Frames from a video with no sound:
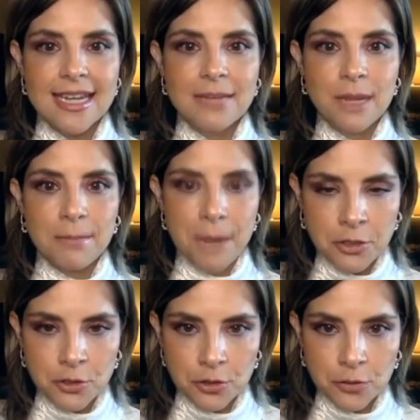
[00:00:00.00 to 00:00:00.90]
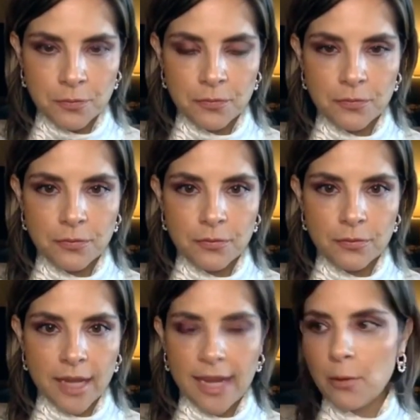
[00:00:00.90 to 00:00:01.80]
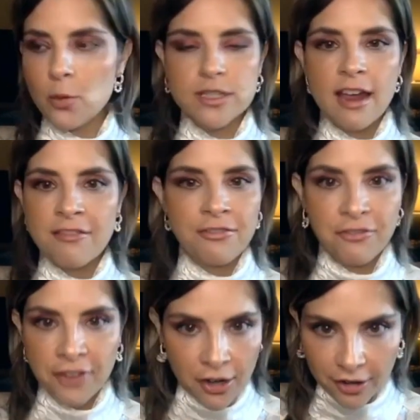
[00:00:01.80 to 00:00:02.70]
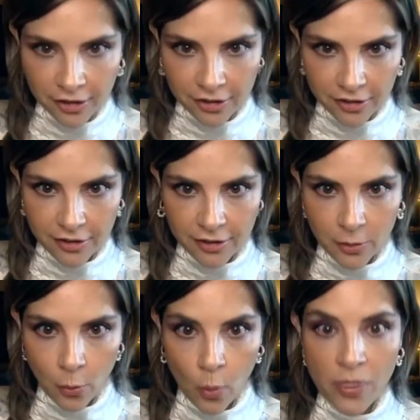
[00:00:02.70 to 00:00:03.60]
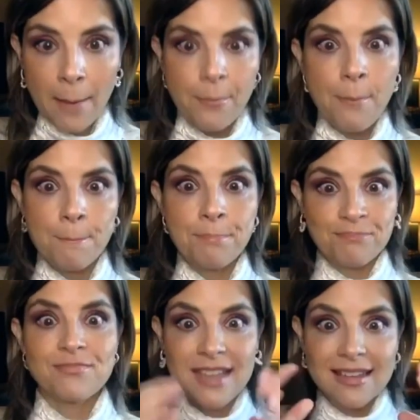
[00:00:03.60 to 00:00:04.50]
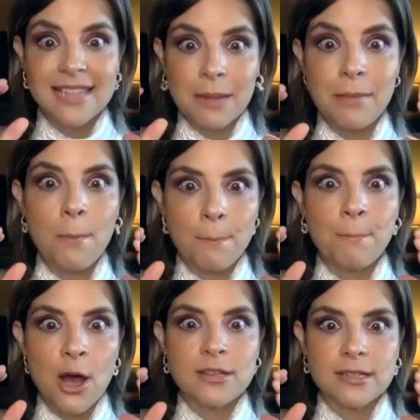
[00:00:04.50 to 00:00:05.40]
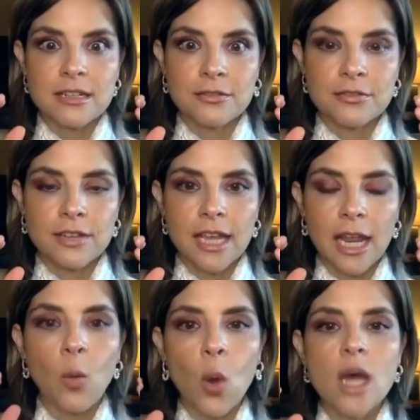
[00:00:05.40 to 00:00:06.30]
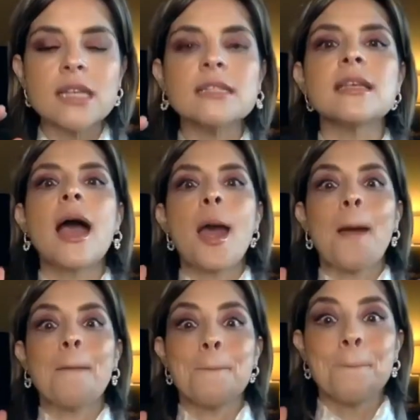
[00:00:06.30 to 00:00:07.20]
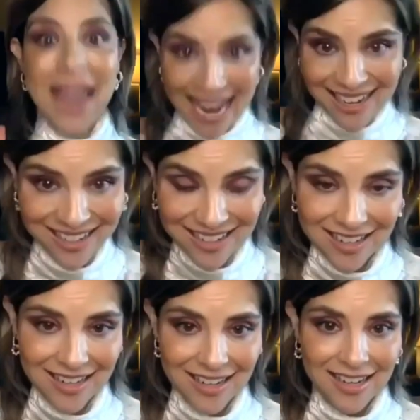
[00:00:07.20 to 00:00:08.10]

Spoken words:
in my bedroom. It was not fear when that test came out positive. It was panic.